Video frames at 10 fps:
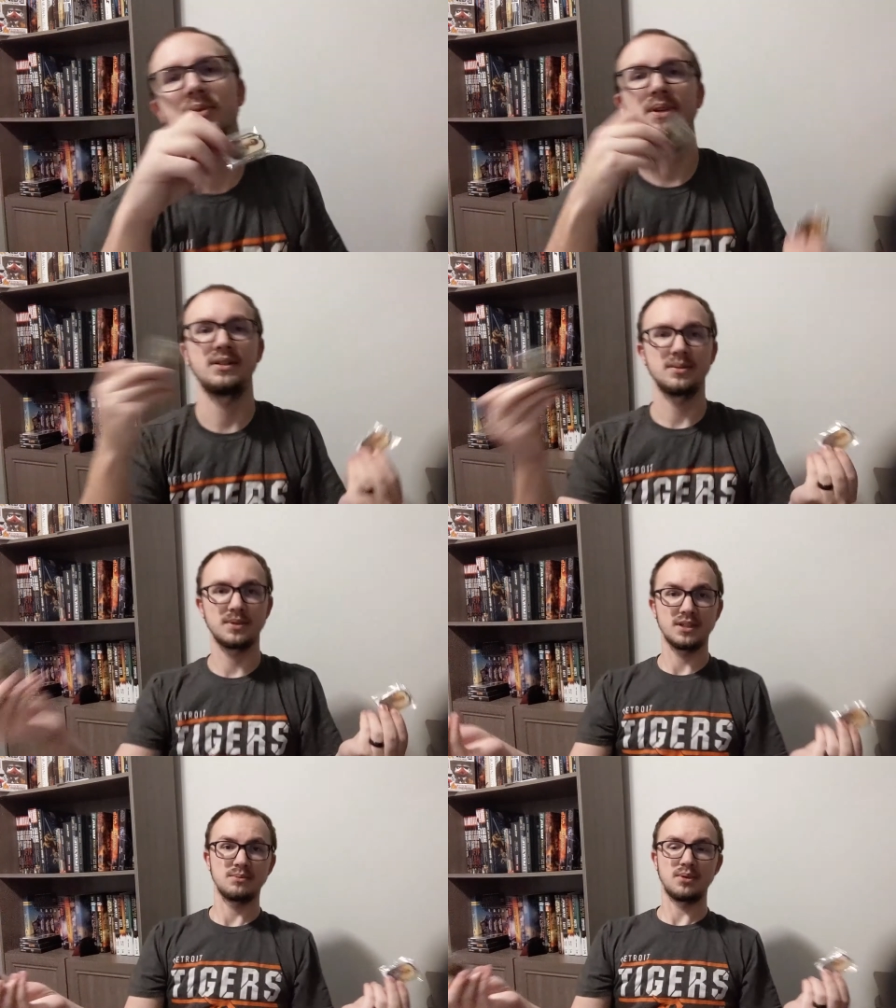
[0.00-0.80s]
So we end
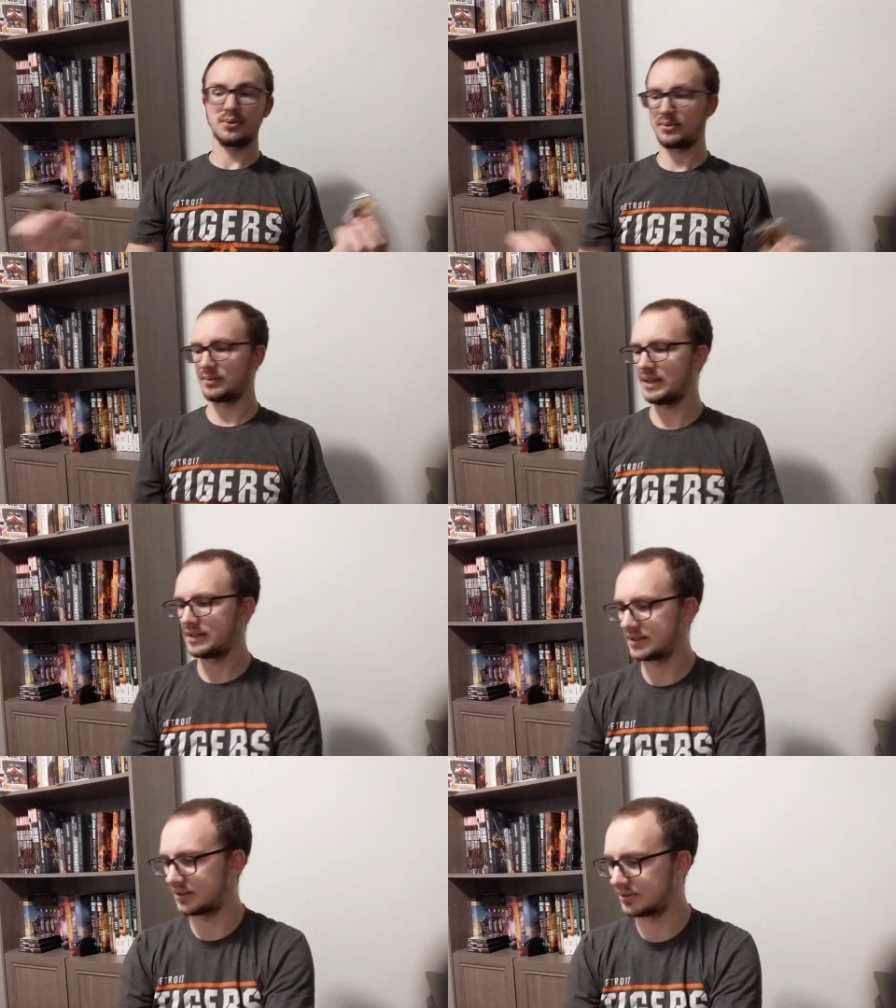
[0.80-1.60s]
up getting both the
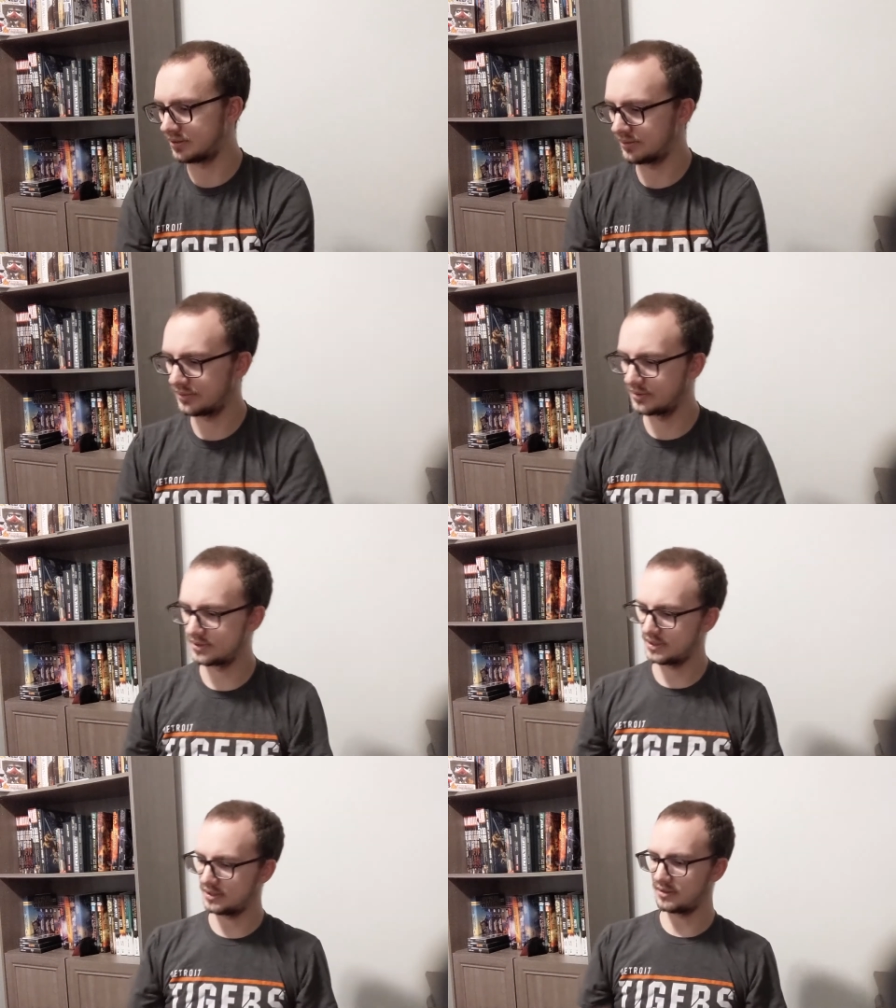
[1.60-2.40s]
Reys. I don't know if
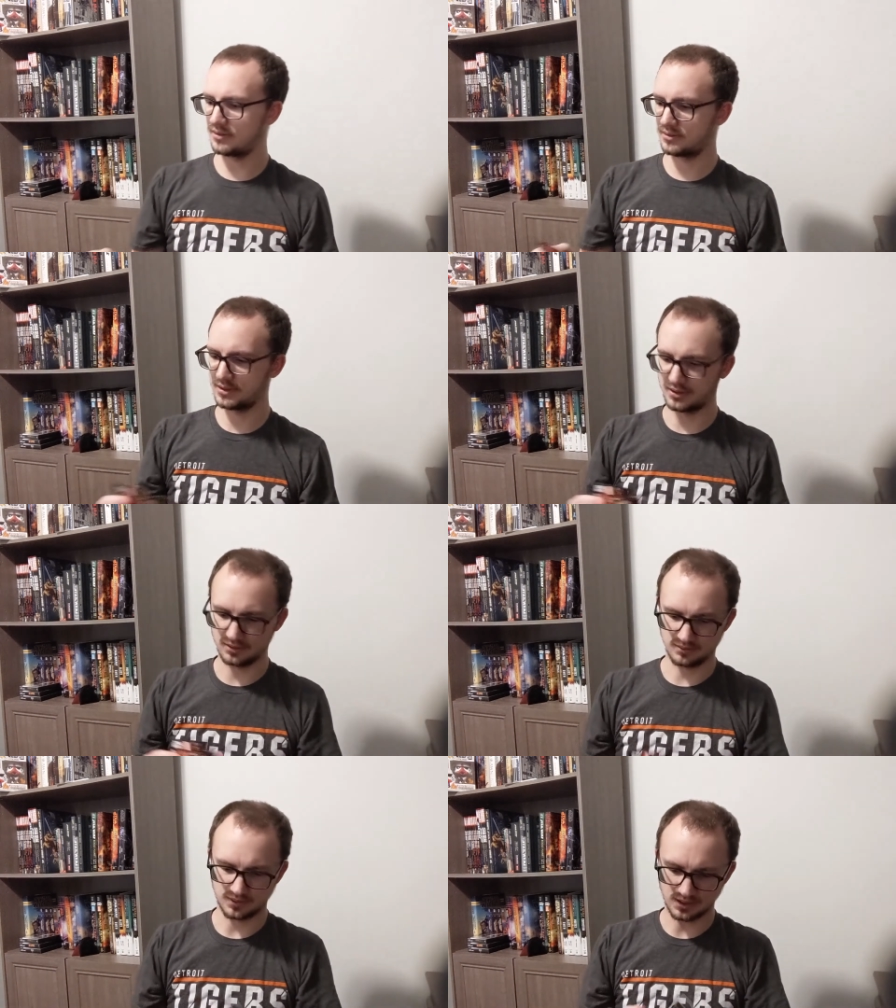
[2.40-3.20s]
there's any others that
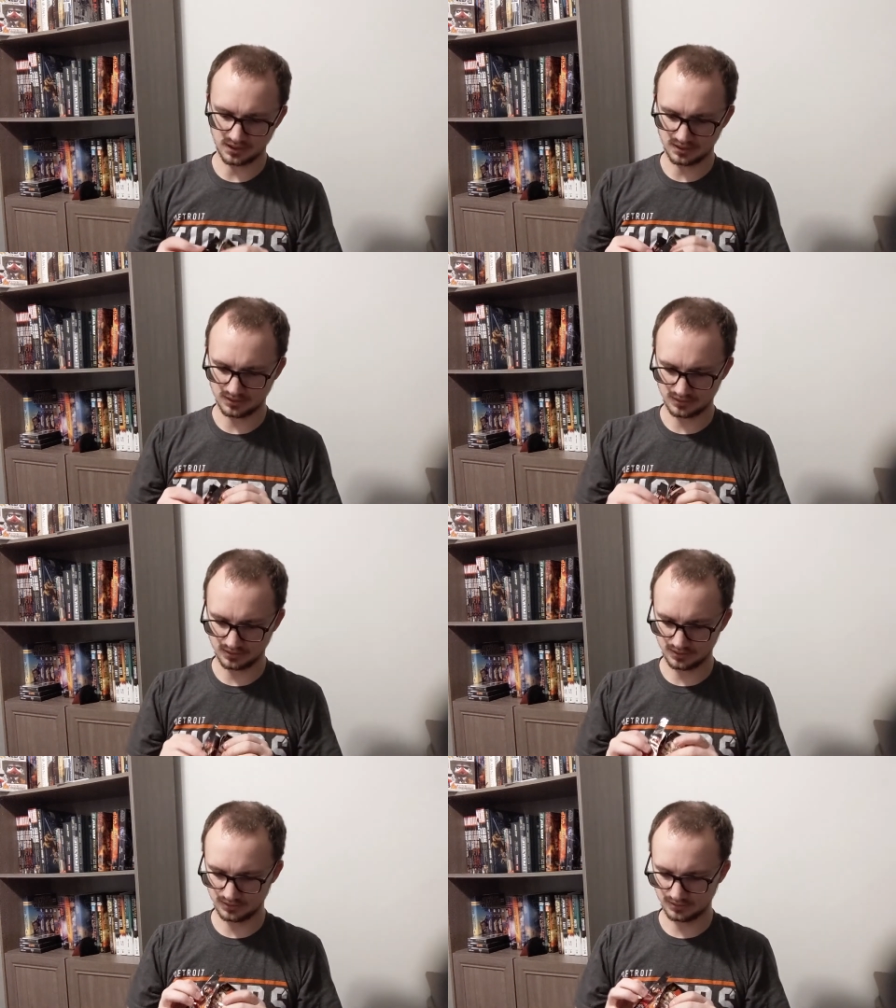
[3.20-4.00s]
are Rey. Is
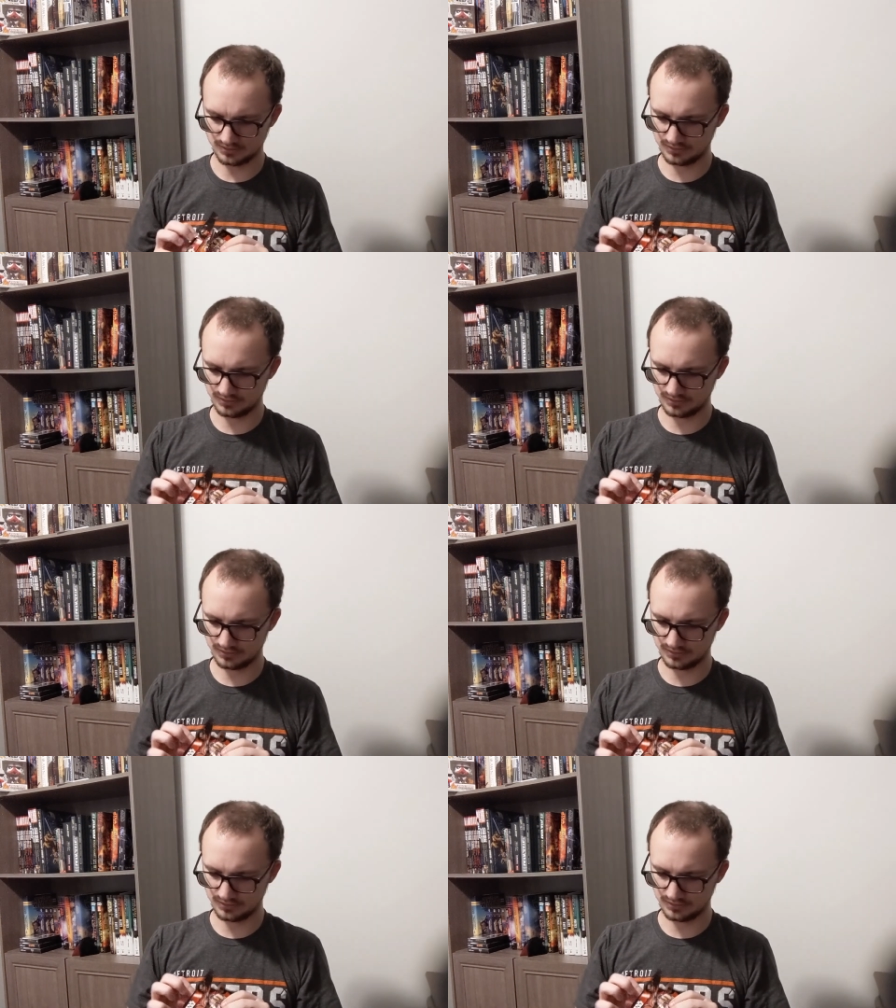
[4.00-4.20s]
there...